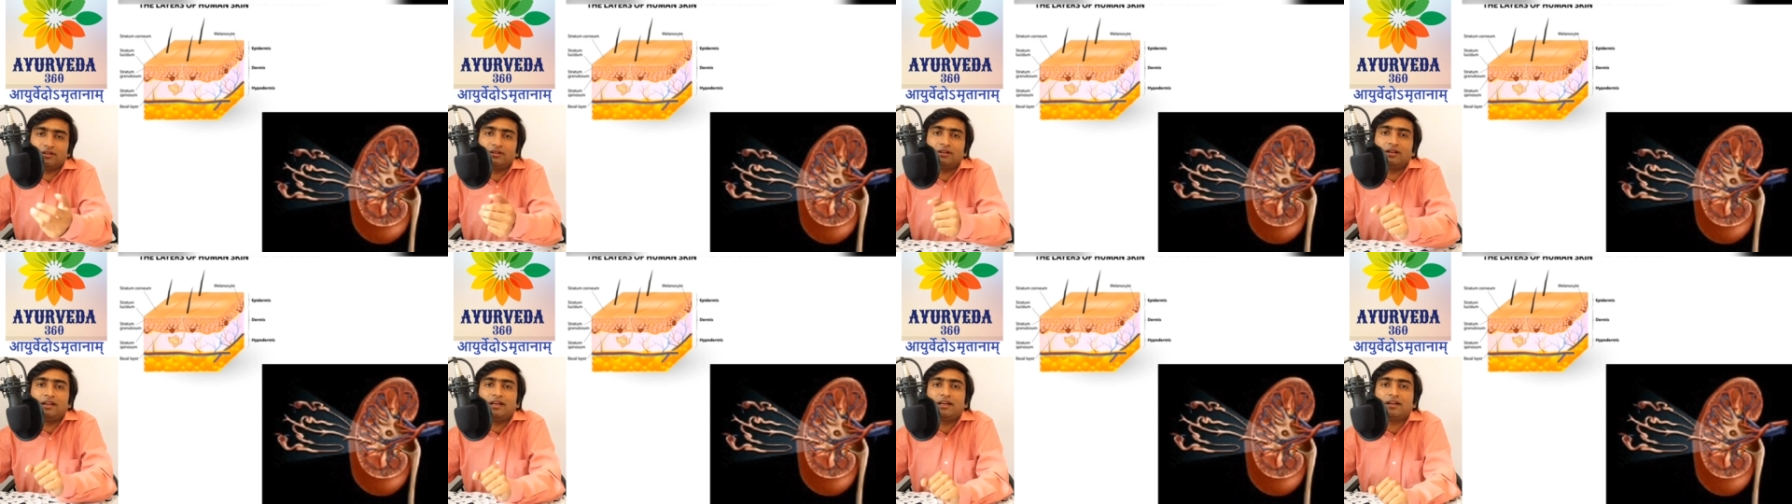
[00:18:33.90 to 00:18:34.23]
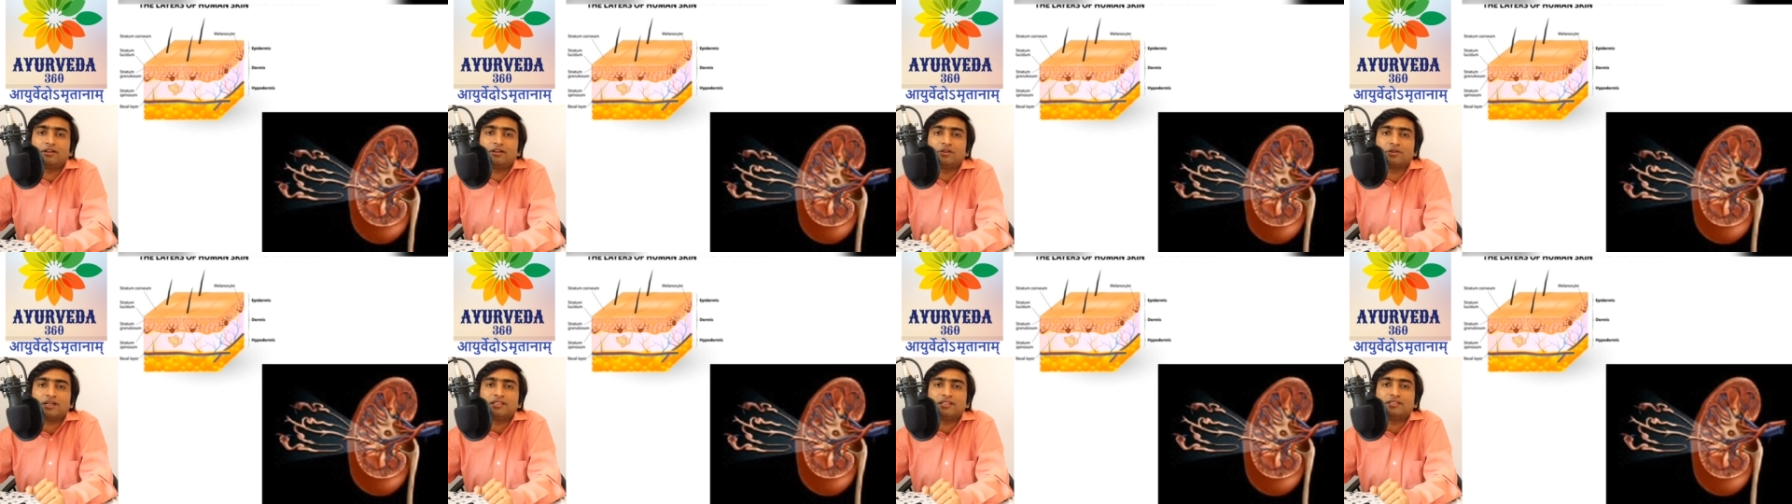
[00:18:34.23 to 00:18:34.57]

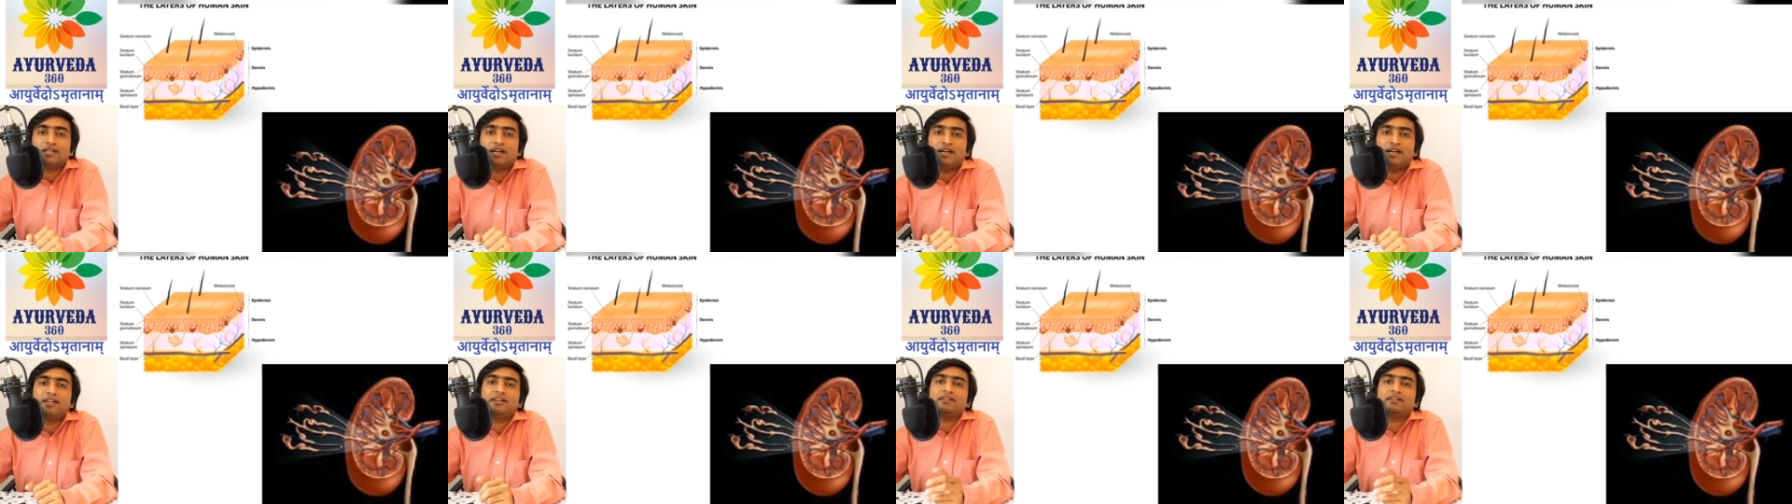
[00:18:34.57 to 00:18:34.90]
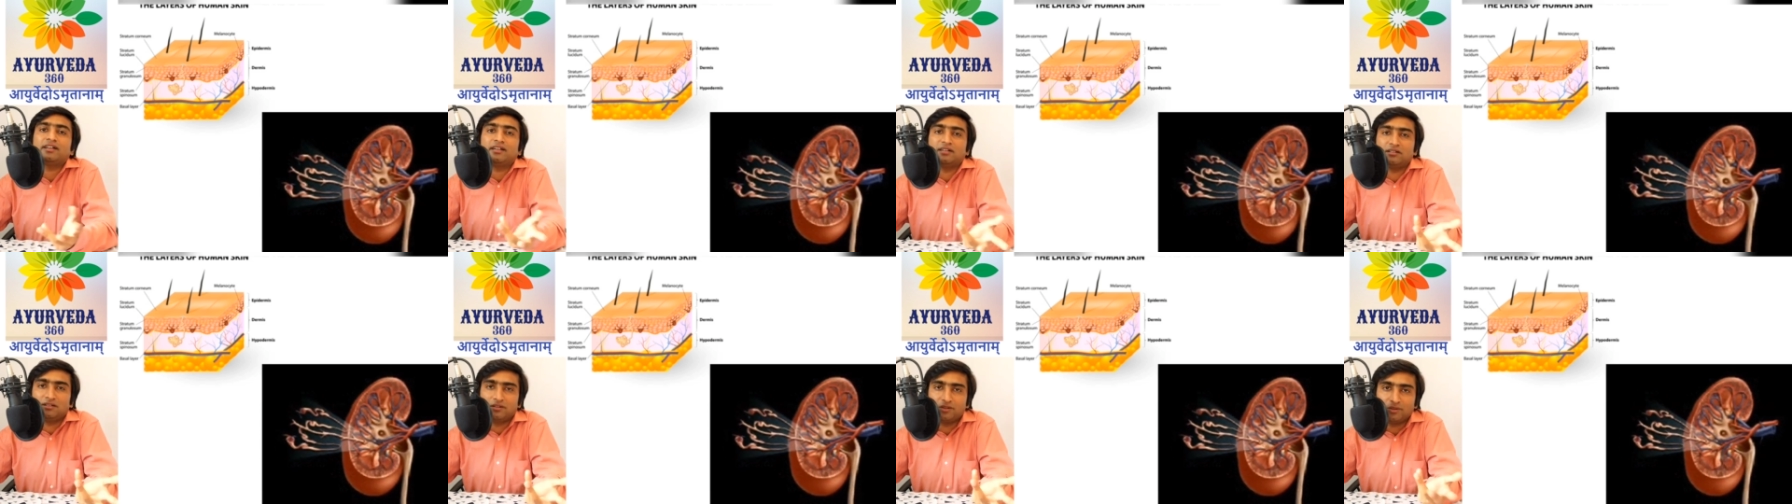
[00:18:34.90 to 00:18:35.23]
like you can say
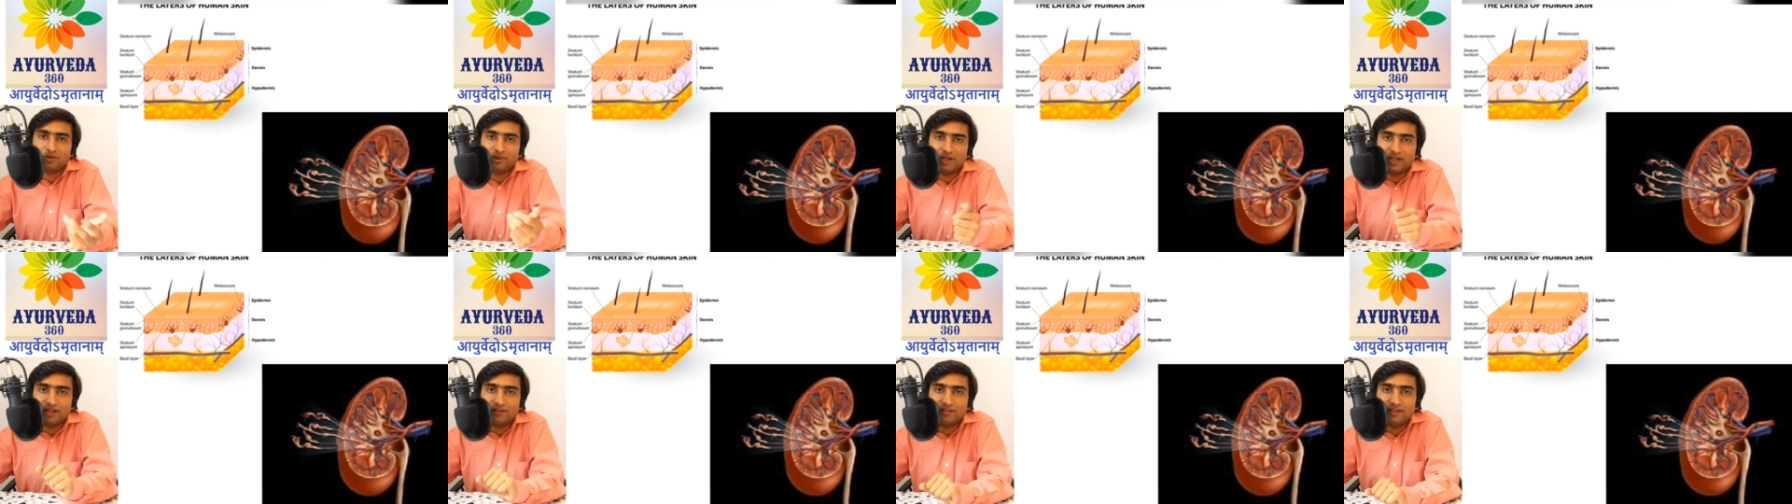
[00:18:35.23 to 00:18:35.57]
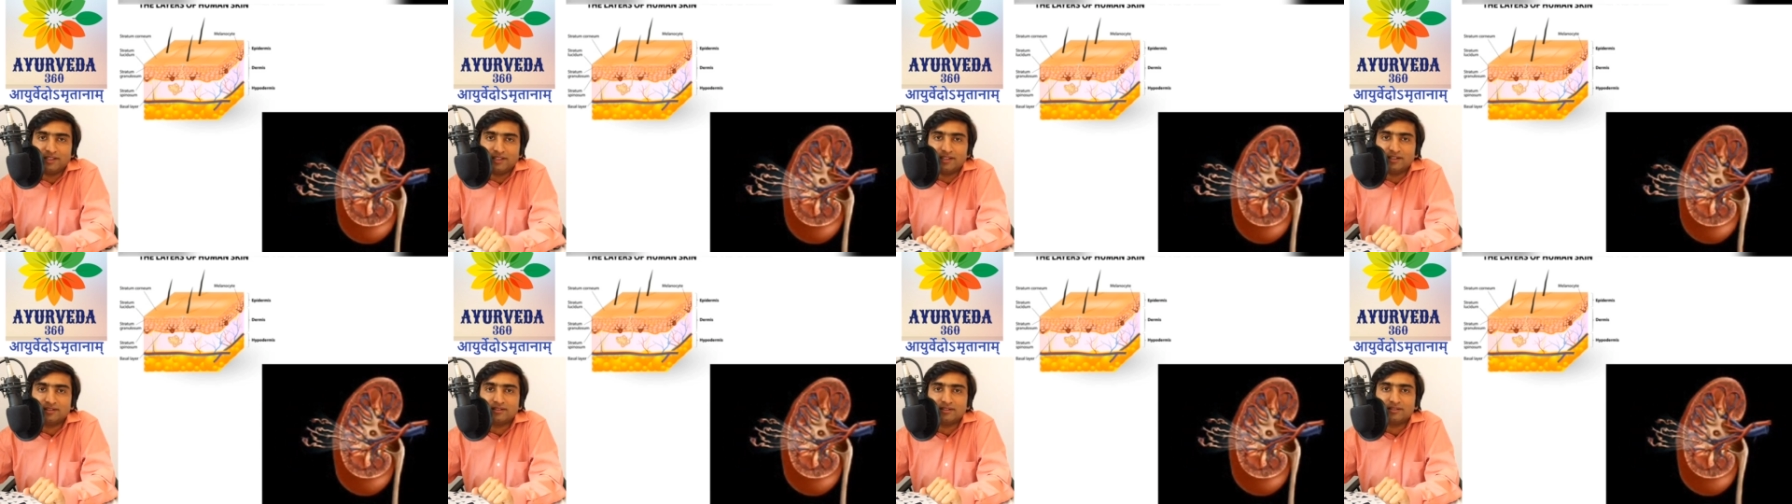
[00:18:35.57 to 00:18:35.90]
addicted to
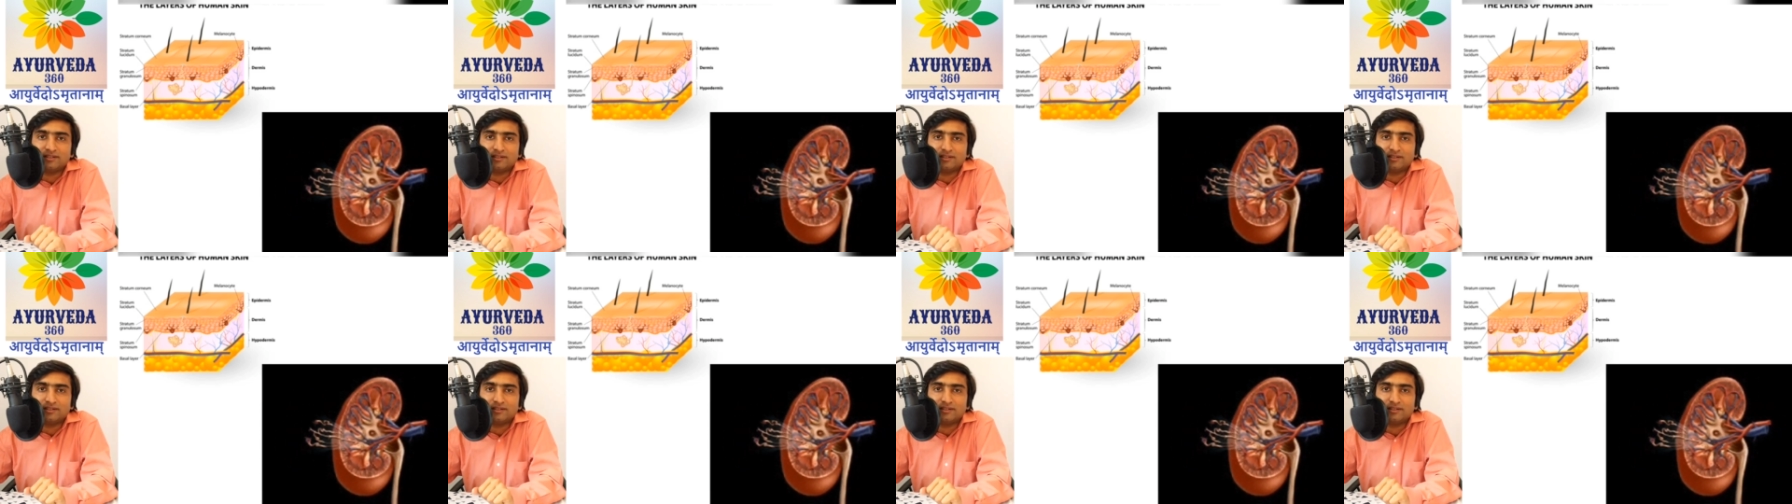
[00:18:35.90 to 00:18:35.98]
Ayurveda.